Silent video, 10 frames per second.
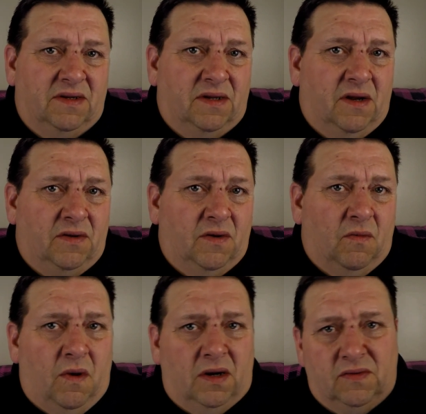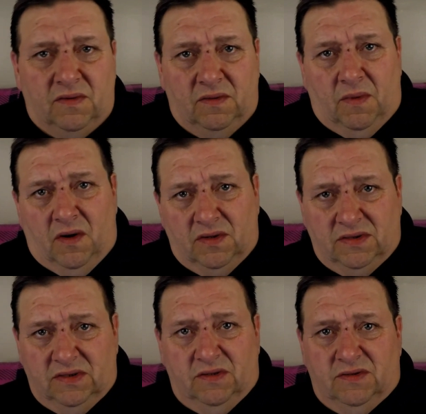You know, you'll walk through the malls
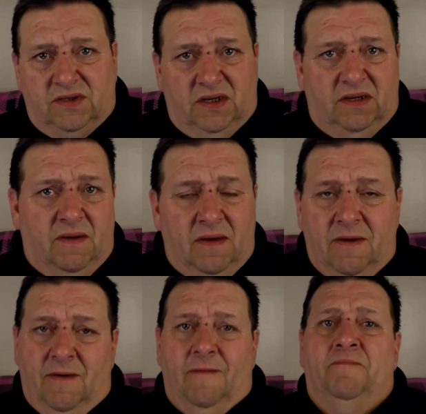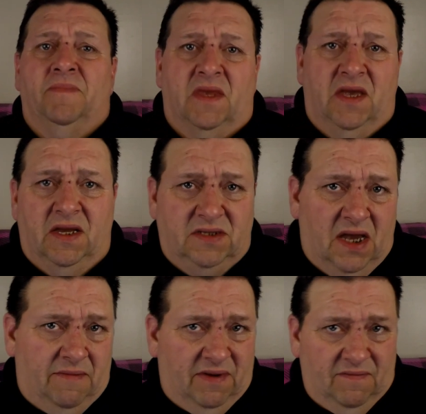and you'll see kids
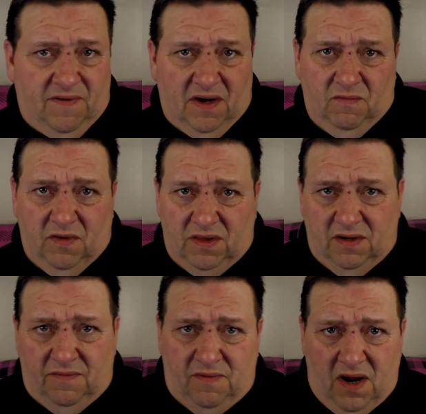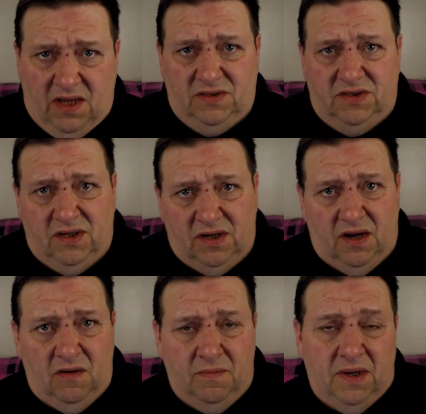having fun with their friends, you
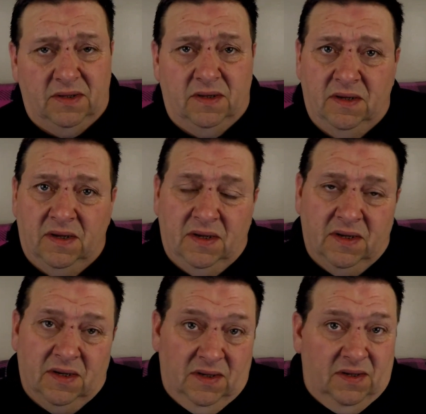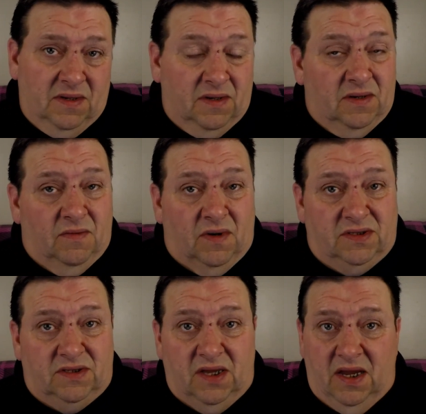know, but
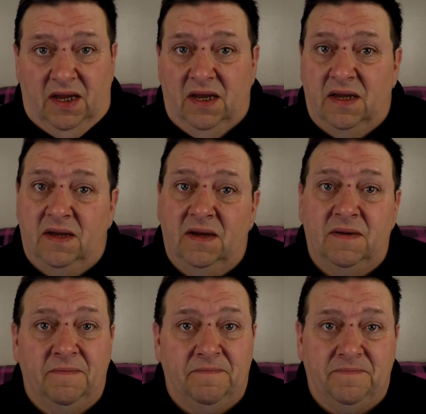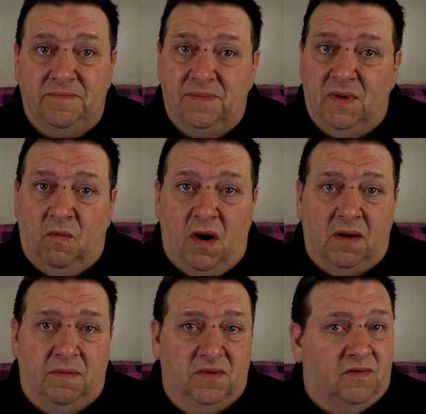once they
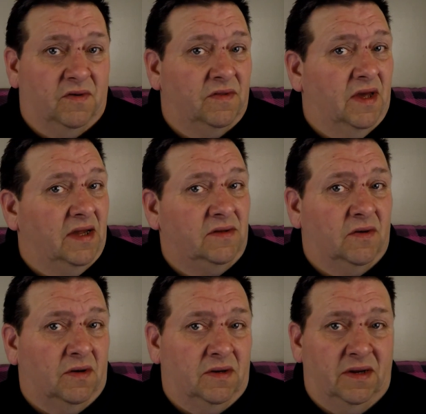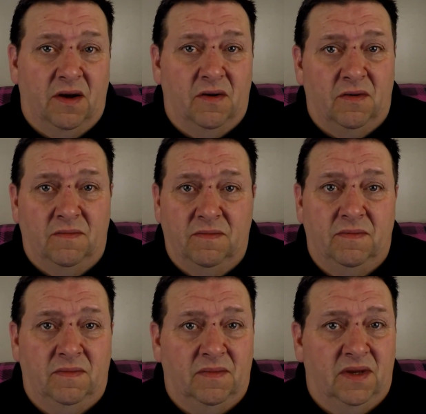walk through that door at home,
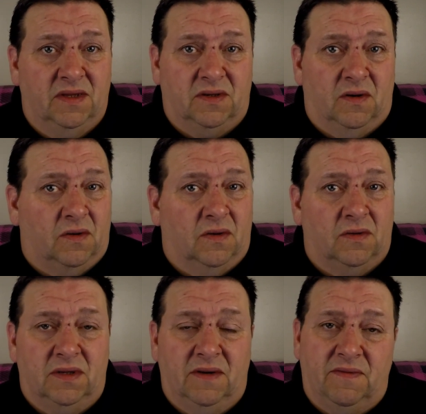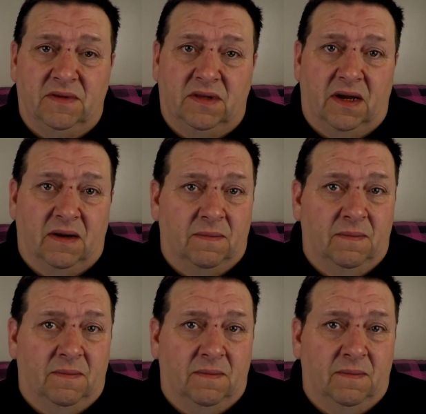it's a whole different thing,